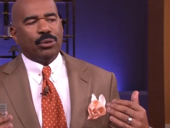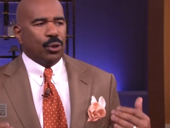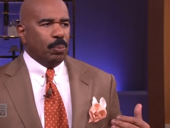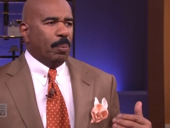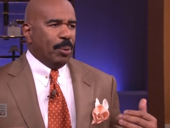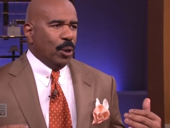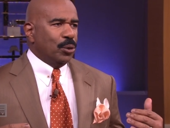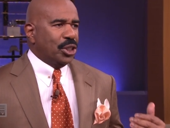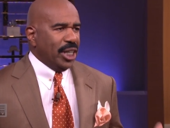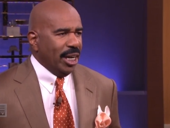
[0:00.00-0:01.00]
Super
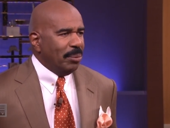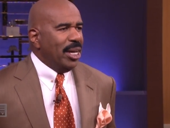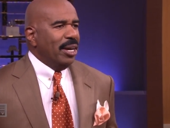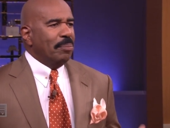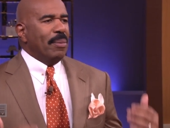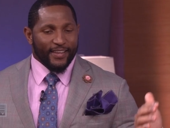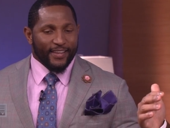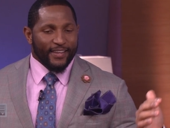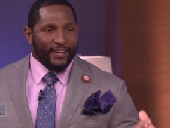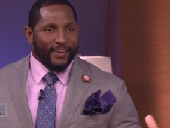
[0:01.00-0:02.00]
Bowl champ and my
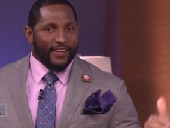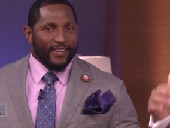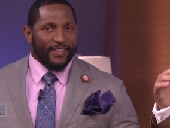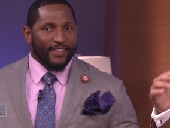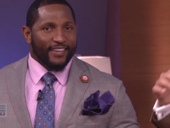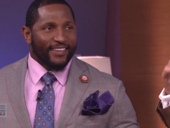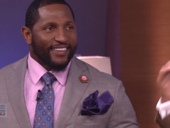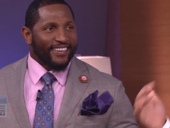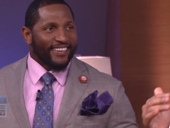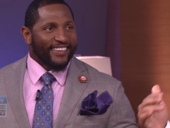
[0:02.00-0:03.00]
man, Ray
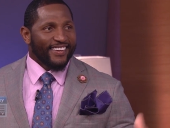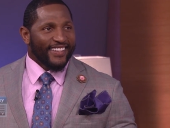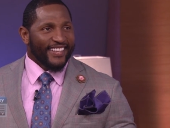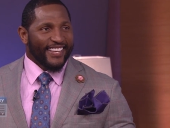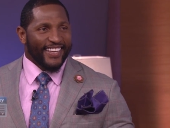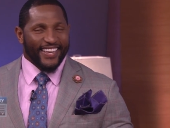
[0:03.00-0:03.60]
Lewis. Yeah.